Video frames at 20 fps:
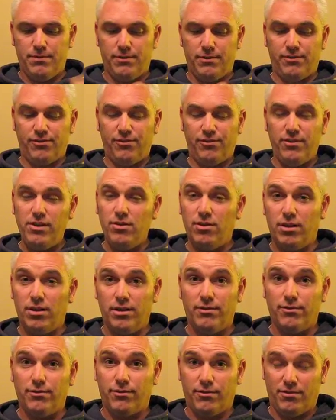The seal
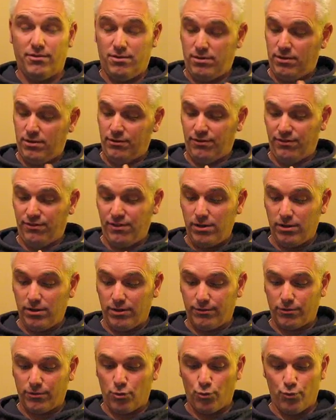is
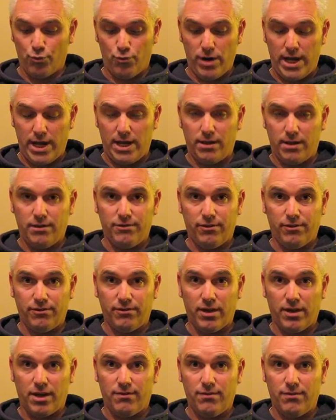great. This is
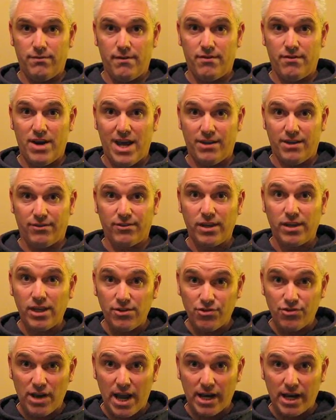like, if you've ever had a ski
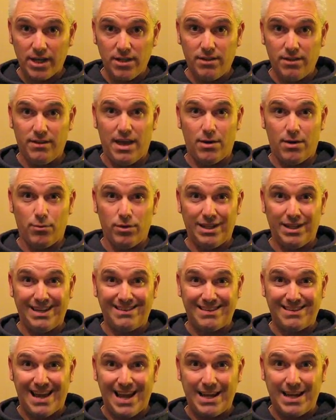jacket, that really
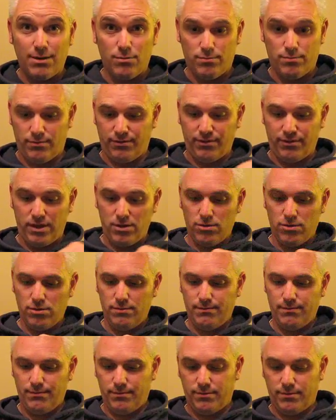tight
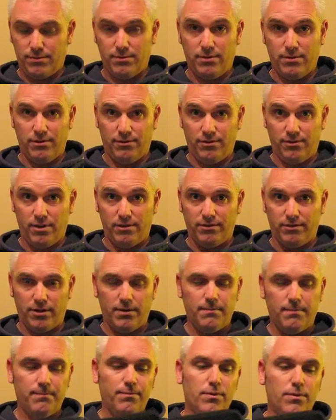seal, this does it.
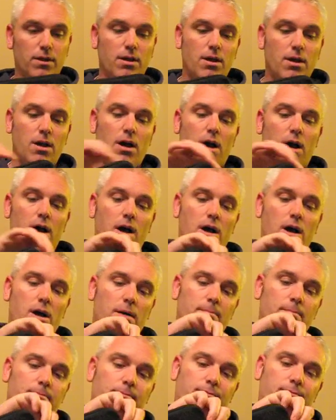
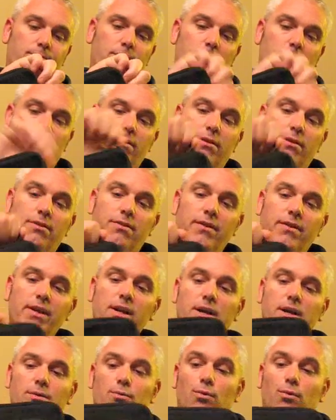The
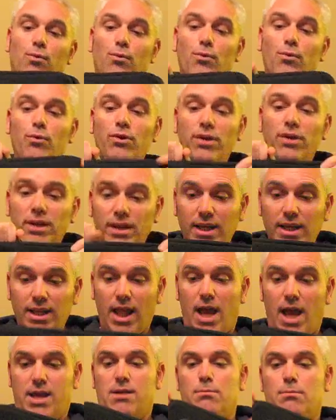thing I really
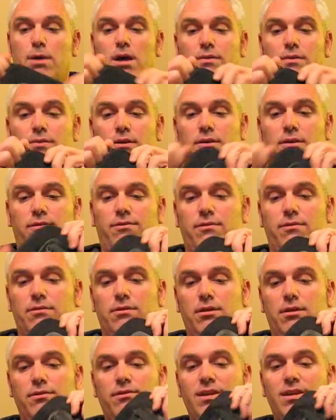like about
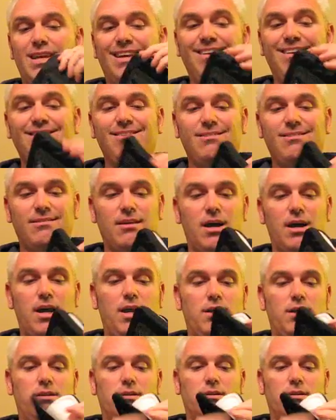this is the inside.